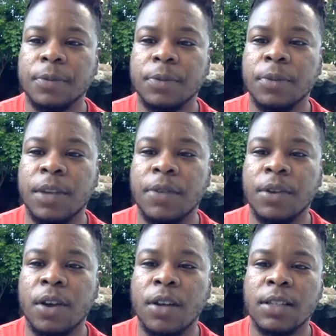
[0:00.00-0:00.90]
whatever your
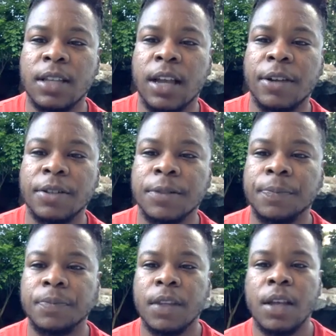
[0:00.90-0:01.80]
heart desires.
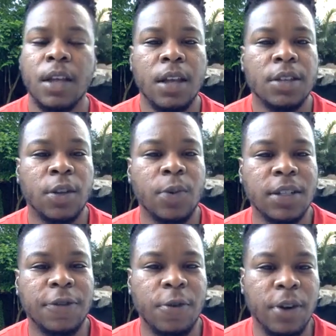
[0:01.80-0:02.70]
So what is
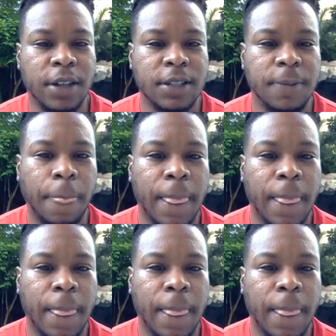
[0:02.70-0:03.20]
Forex?